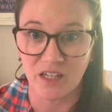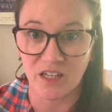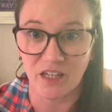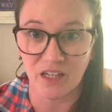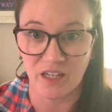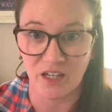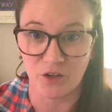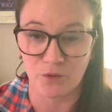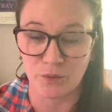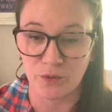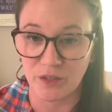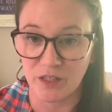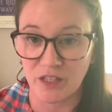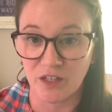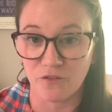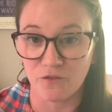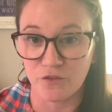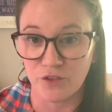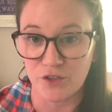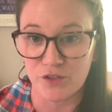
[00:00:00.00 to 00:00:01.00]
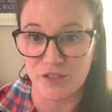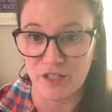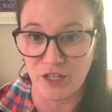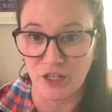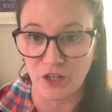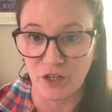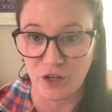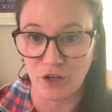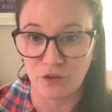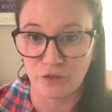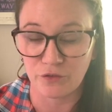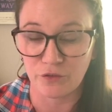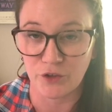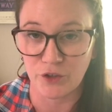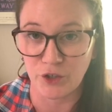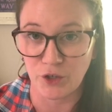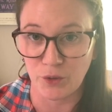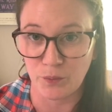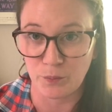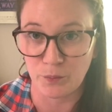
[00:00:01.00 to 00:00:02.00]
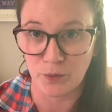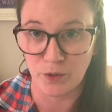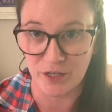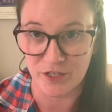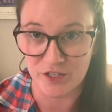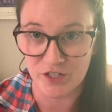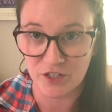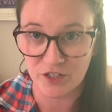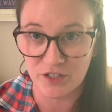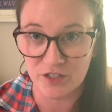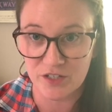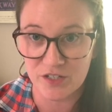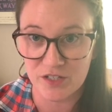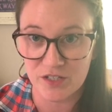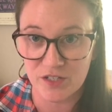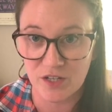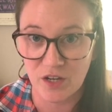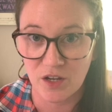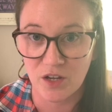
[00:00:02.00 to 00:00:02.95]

can get really confusing for your printers.